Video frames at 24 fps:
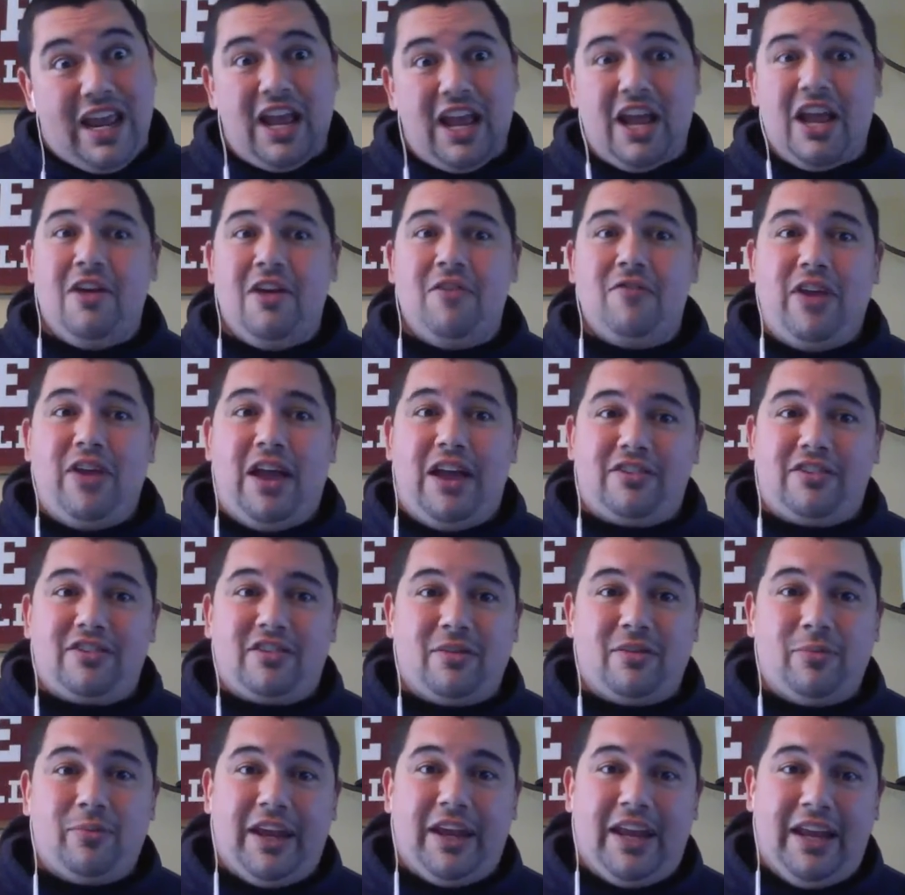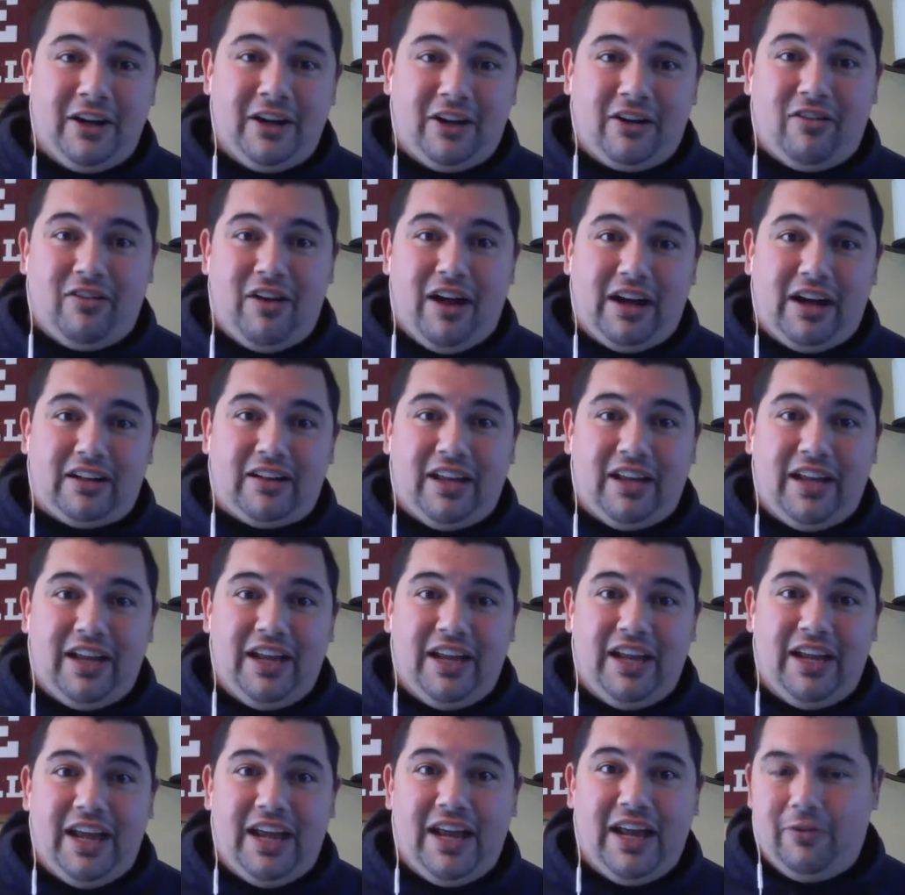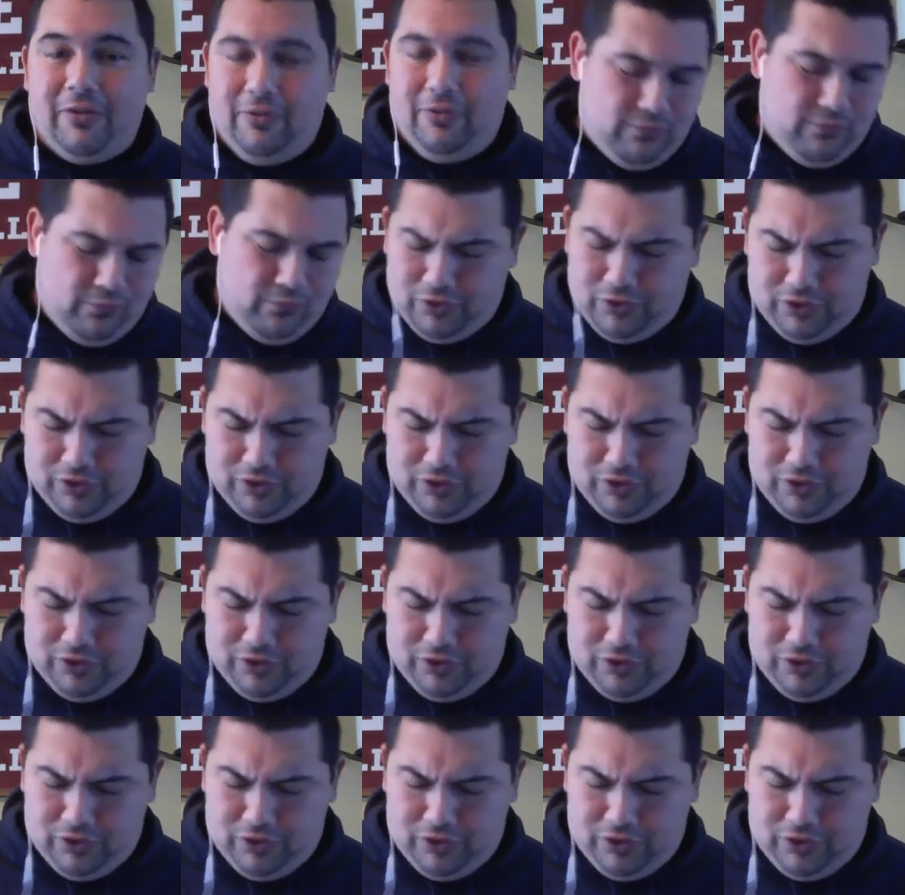If you answer something incorrectly, it